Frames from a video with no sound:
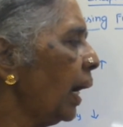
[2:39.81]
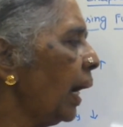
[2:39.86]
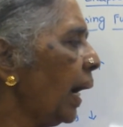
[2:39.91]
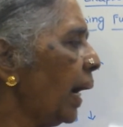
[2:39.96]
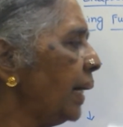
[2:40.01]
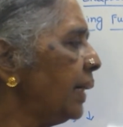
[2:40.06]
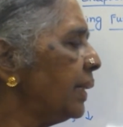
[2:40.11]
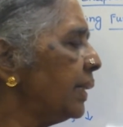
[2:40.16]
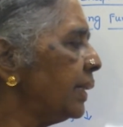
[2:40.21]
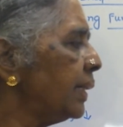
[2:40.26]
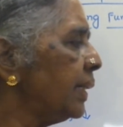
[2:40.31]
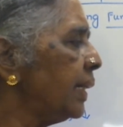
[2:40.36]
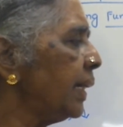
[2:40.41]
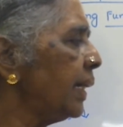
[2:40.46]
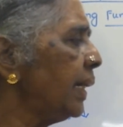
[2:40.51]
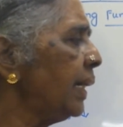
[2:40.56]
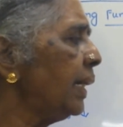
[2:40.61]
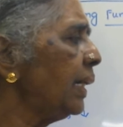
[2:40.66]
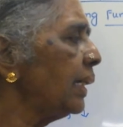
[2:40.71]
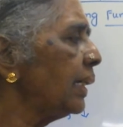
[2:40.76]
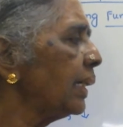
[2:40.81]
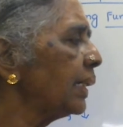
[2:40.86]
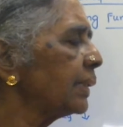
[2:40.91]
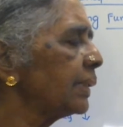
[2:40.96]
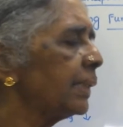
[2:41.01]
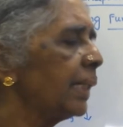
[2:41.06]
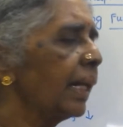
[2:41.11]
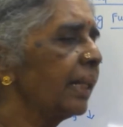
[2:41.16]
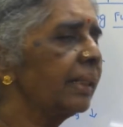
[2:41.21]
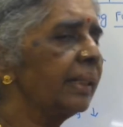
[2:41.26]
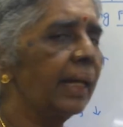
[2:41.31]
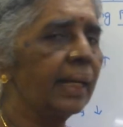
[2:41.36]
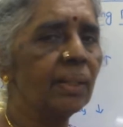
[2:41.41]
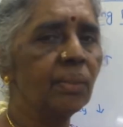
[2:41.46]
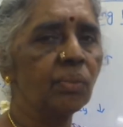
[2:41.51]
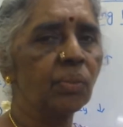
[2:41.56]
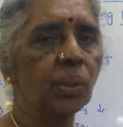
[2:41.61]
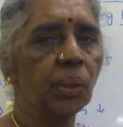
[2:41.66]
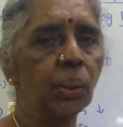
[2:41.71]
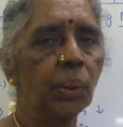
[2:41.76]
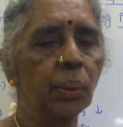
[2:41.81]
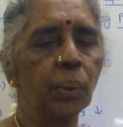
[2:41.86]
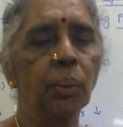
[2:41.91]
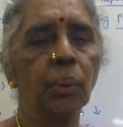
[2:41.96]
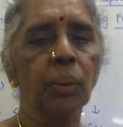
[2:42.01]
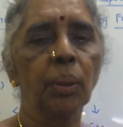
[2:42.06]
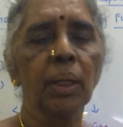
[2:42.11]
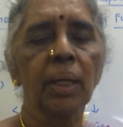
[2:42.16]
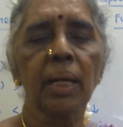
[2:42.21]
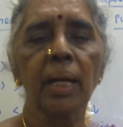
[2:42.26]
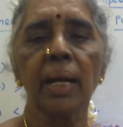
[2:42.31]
and d lesser than 0.